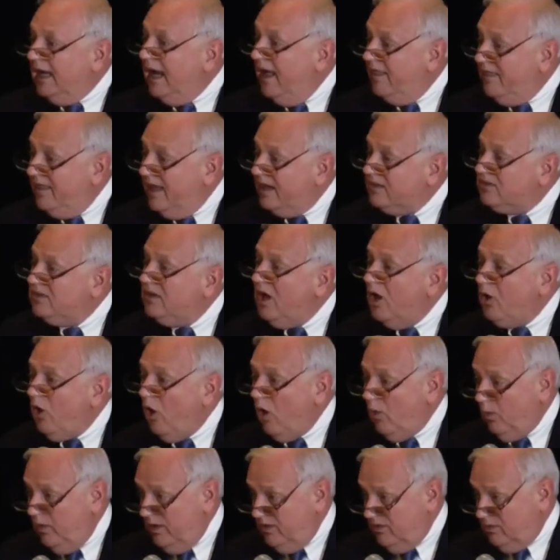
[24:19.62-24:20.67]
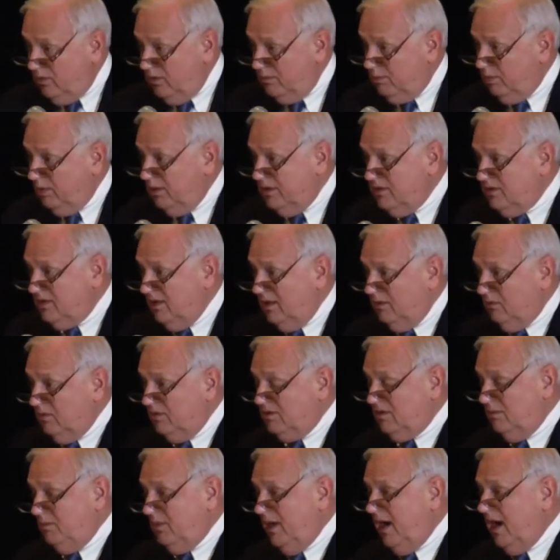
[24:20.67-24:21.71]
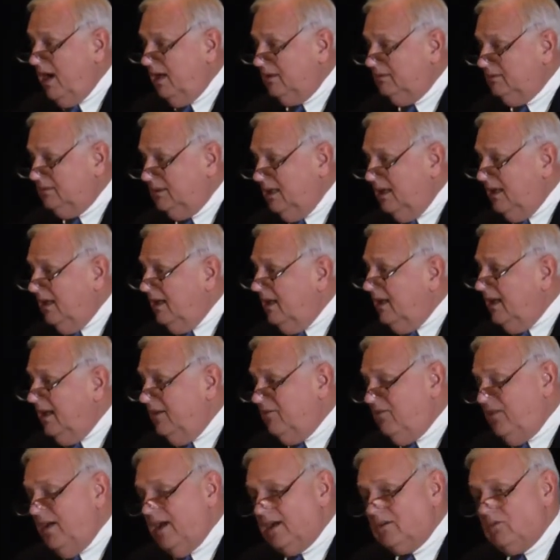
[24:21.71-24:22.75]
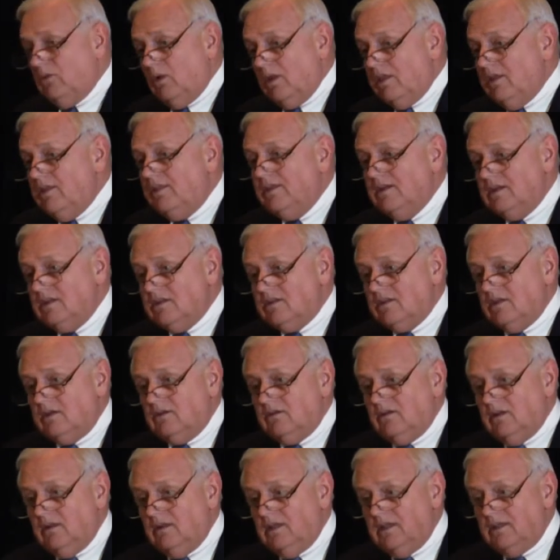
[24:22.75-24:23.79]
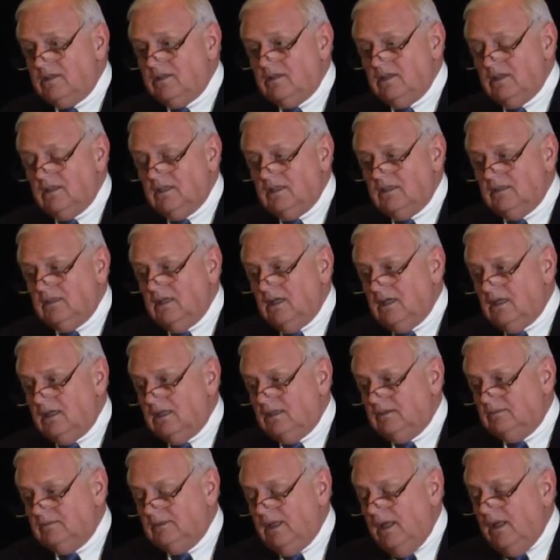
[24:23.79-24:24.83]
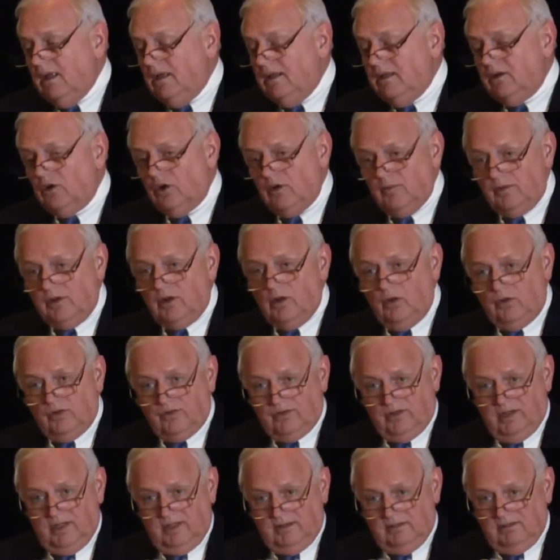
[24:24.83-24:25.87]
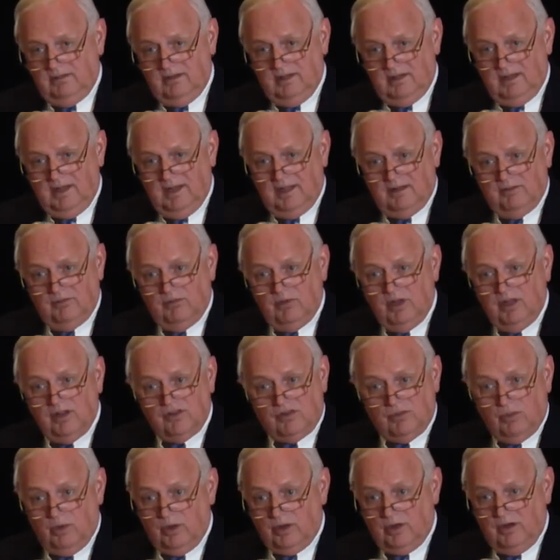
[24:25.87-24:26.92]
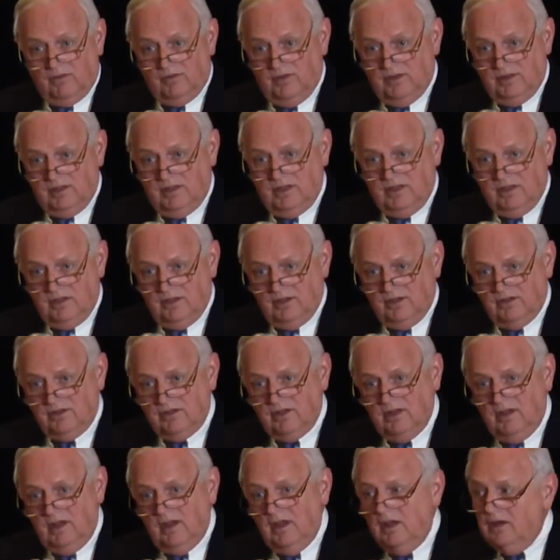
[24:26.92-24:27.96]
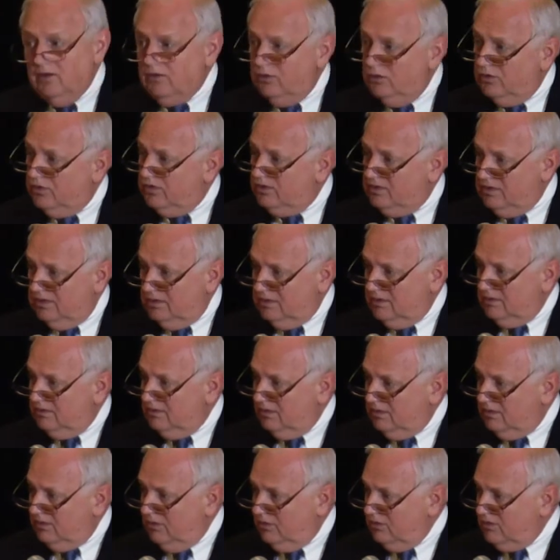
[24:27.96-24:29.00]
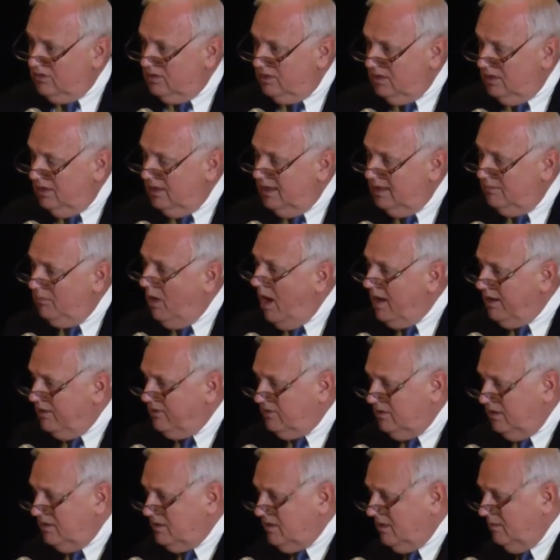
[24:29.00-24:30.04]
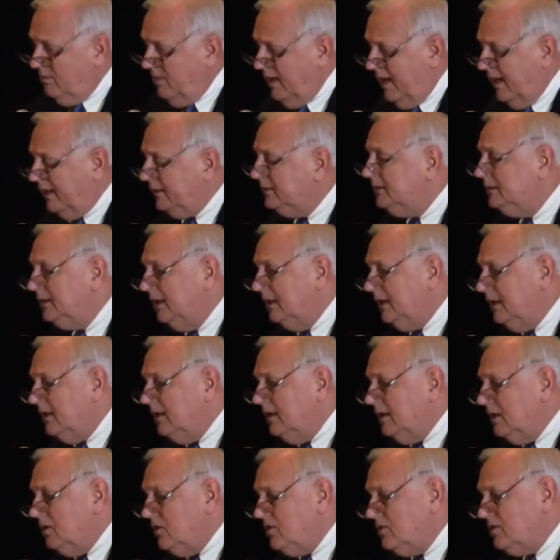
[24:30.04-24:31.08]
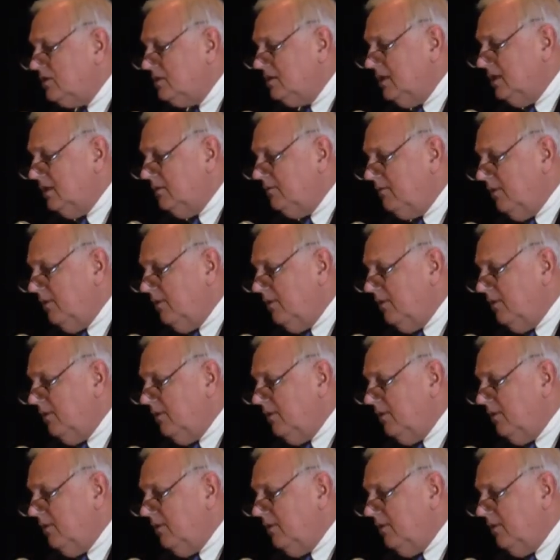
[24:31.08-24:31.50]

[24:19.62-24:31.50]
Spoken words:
And that's not always what policing was about. In fact, one of the things that Herman Goldstein in his work over the years used to admonish us about was